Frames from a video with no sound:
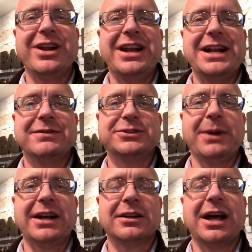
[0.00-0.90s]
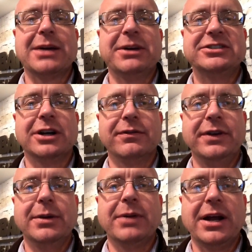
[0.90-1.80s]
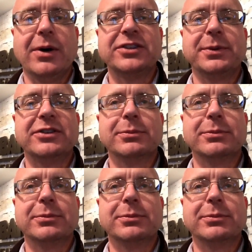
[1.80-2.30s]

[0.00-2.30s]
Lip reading: I didn't have a spot to lock myself in, but I want to spend